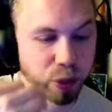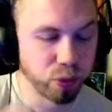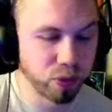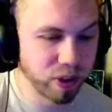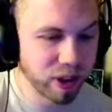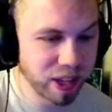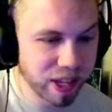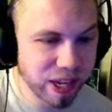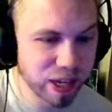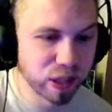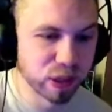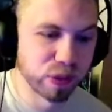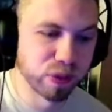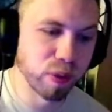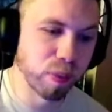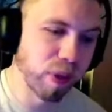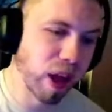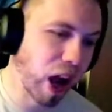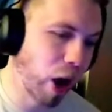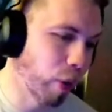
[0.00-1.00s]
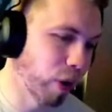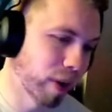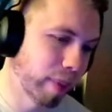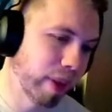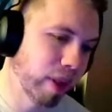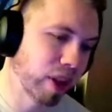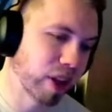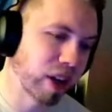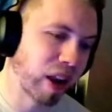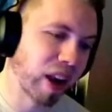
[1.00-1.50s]
three years from now, we're gonna be
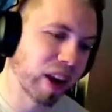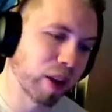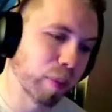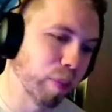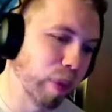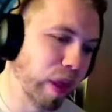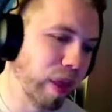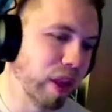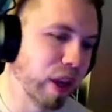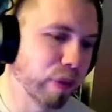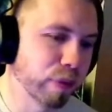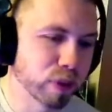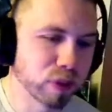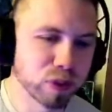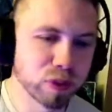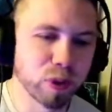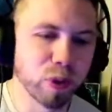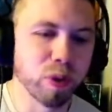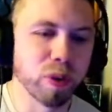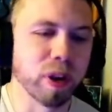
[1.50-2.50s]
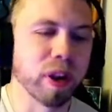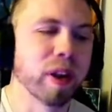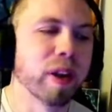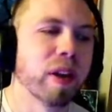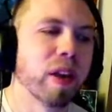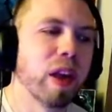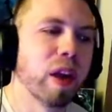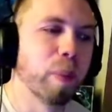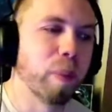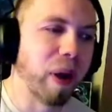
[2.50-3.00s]
looking at a completely different story.
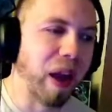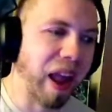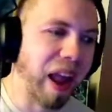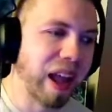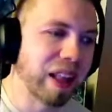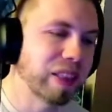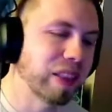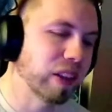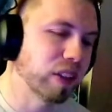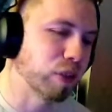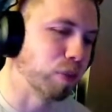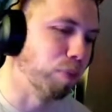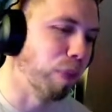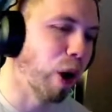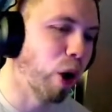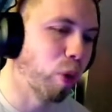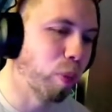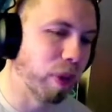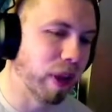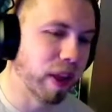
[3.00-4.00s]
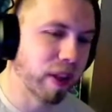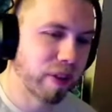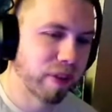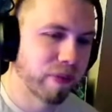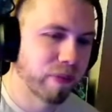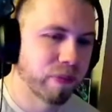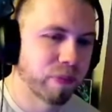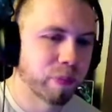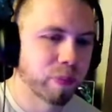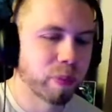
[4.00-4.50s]
But at this moment,
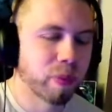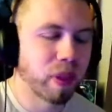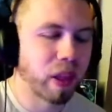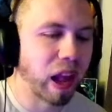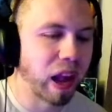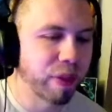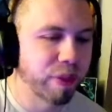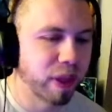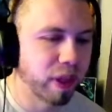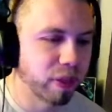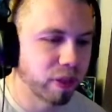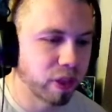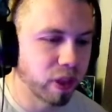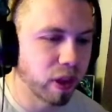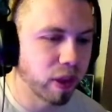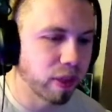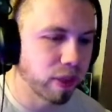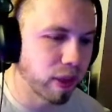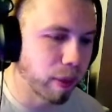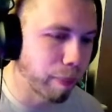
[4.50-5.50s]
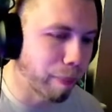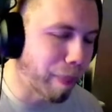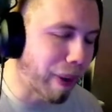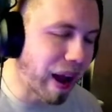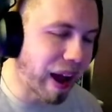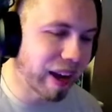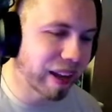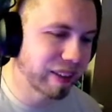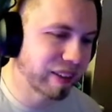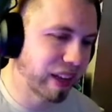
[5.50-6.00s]
I think the the
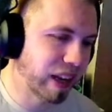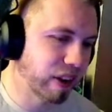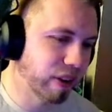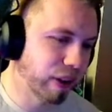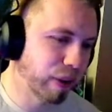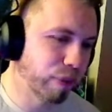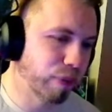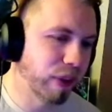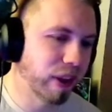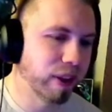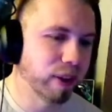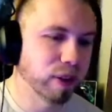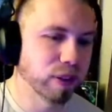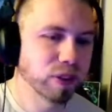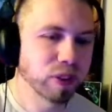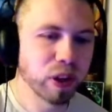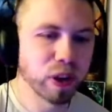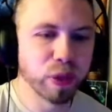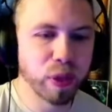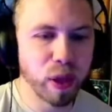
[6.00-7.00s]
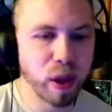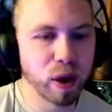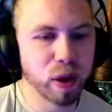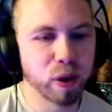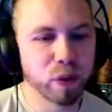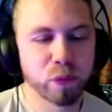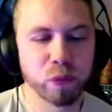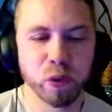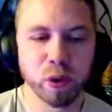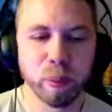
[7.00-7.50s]
monetary figures are
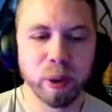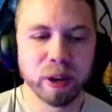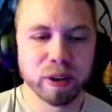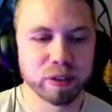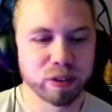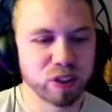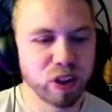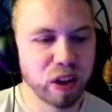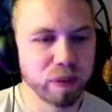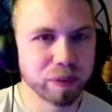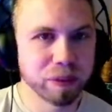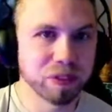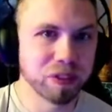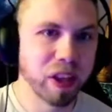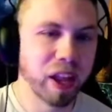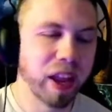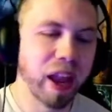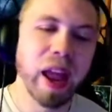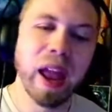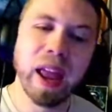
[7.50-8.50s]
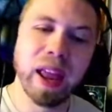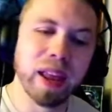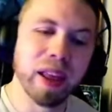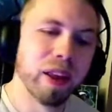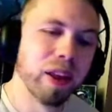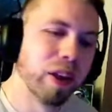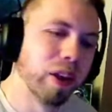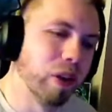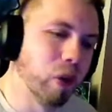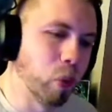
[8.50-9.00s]
there for Microsoft to say, hey,
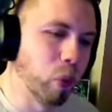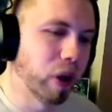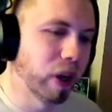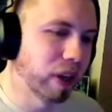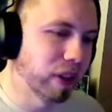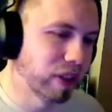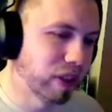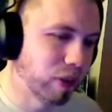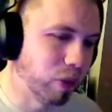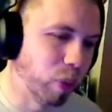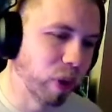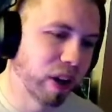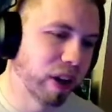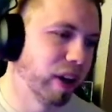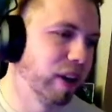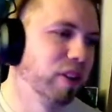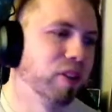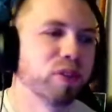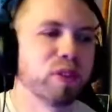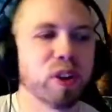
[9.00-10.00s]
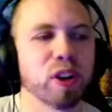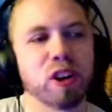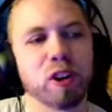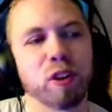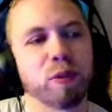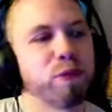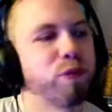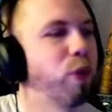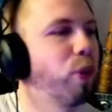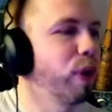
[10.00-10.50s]
we're in we're in
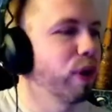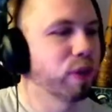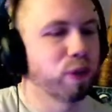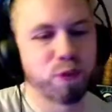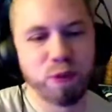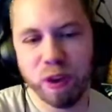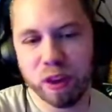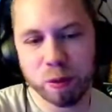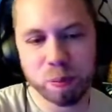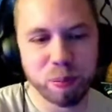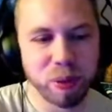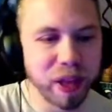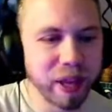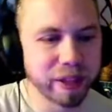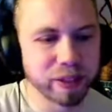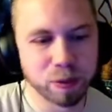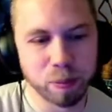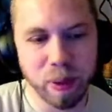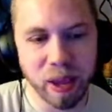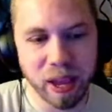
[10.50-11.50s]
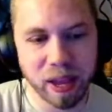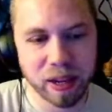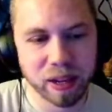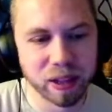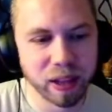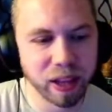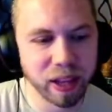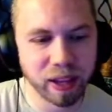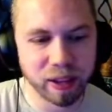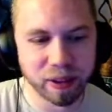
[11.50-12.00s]
third, fourth, fifth place, man.
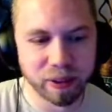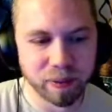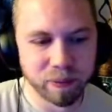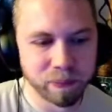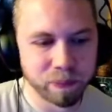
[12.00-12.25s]
Like